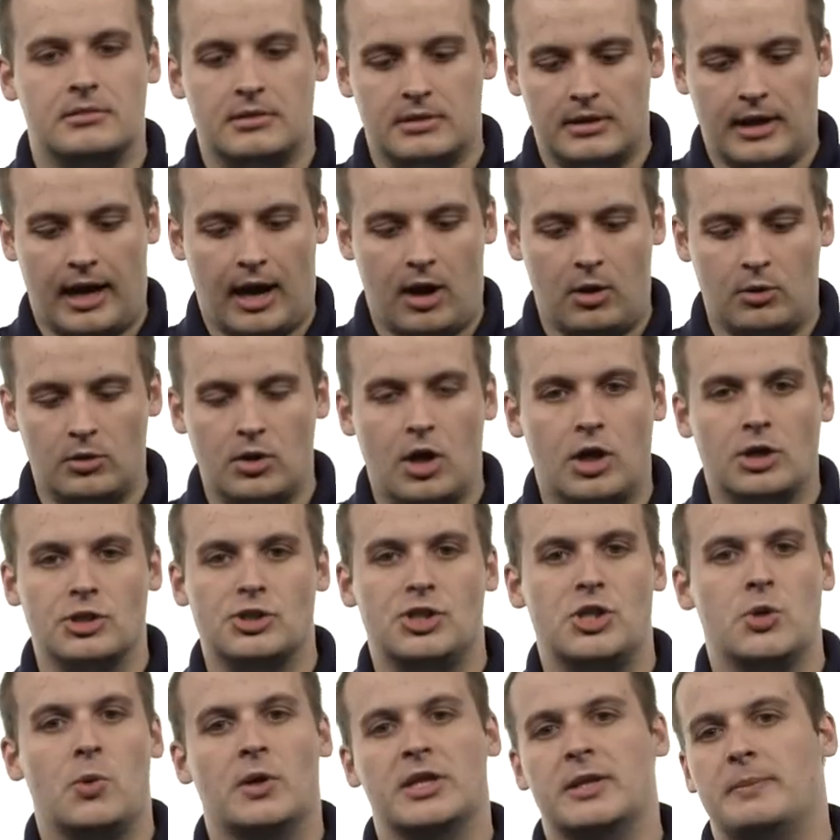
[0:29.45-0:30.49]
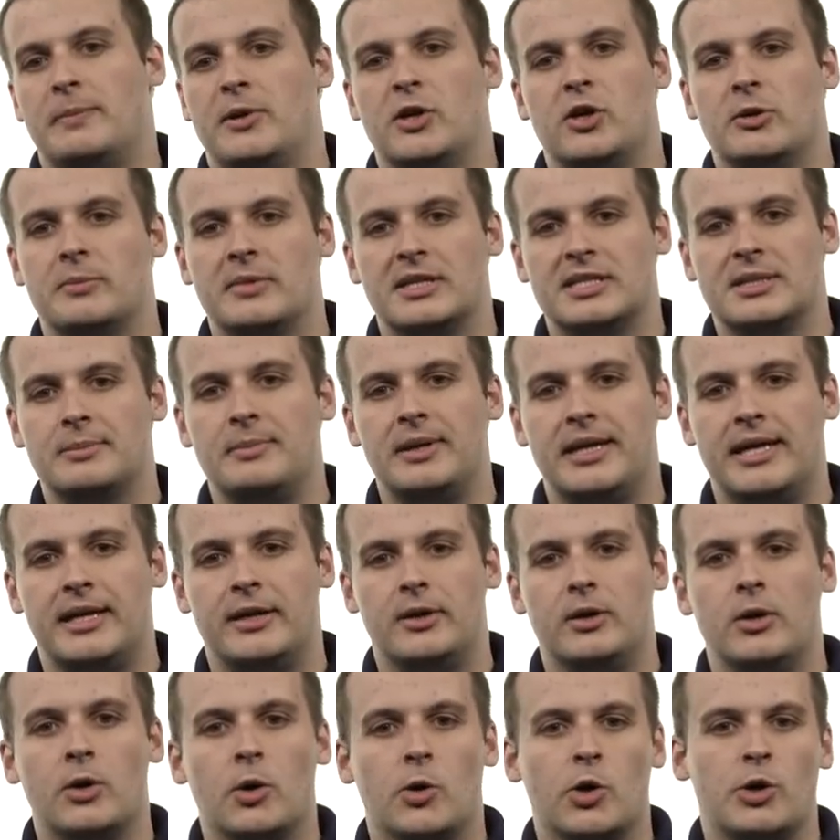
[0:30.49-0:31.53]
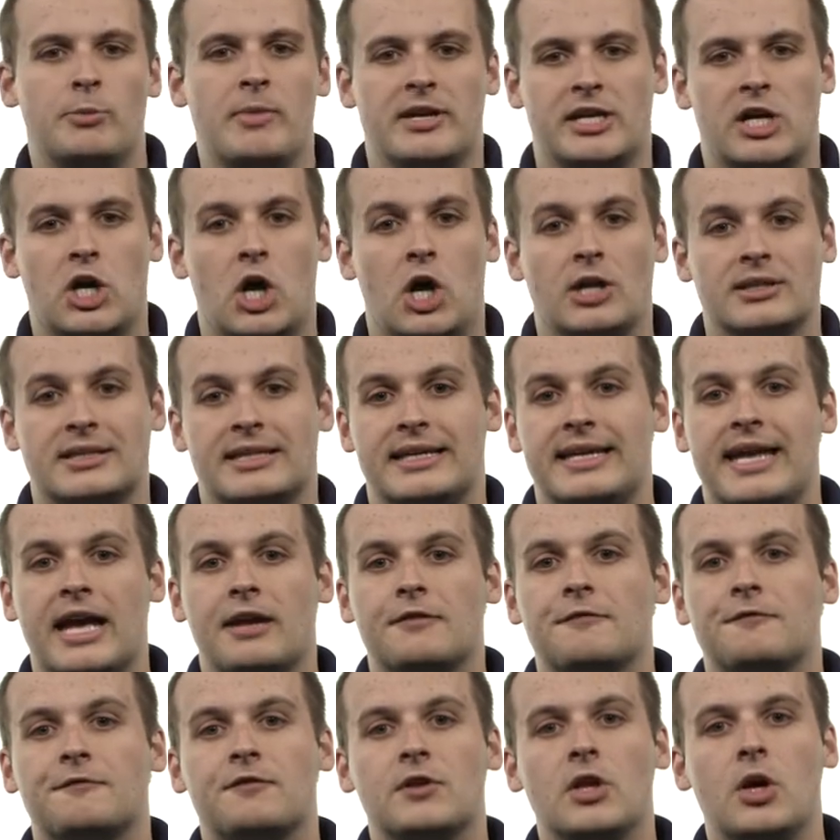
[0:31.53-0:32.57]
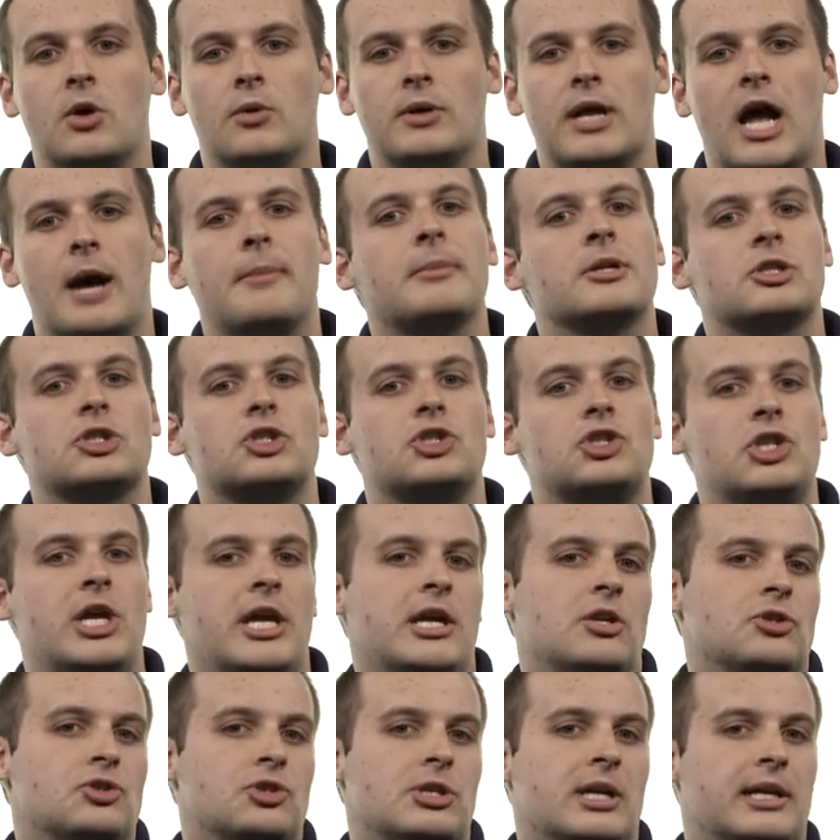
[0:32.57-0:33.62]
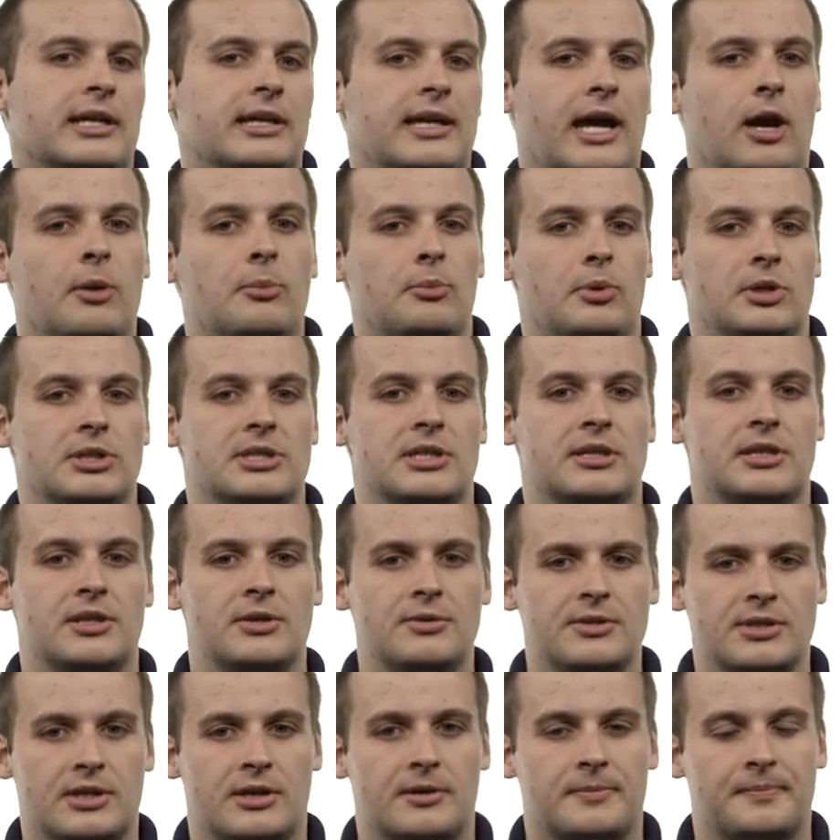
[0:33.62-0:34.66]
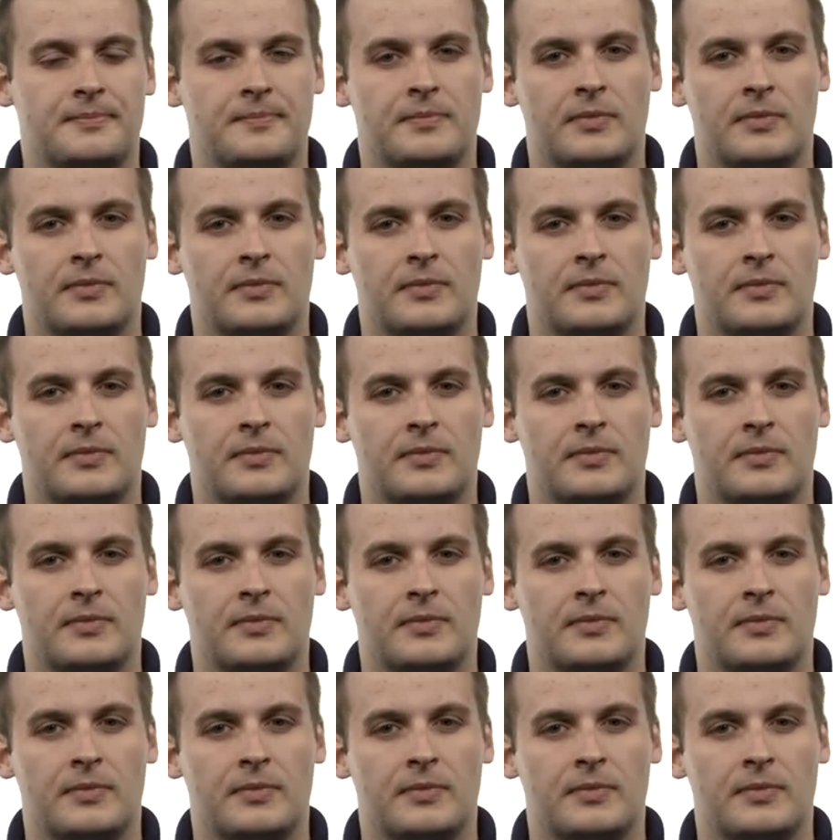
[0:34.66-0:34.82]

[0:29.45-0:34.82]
How large do you want the pyramid to be? Or you make a call to get float. How much change should I output to the user?